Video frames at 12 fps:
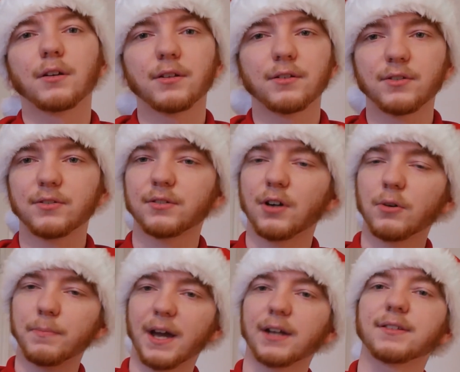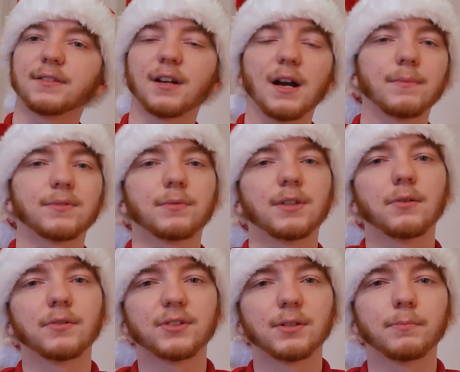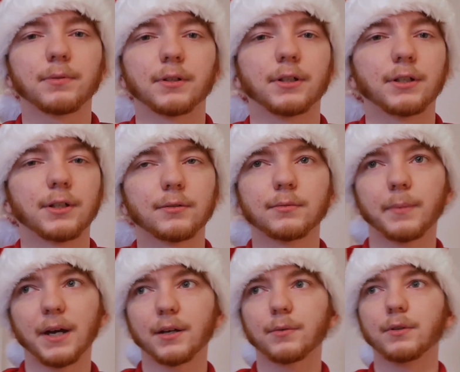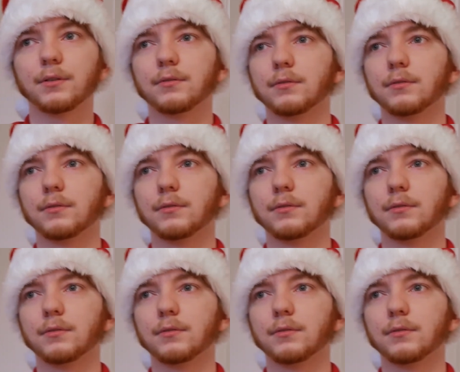to just go back to times when they were simpler, you know? Back when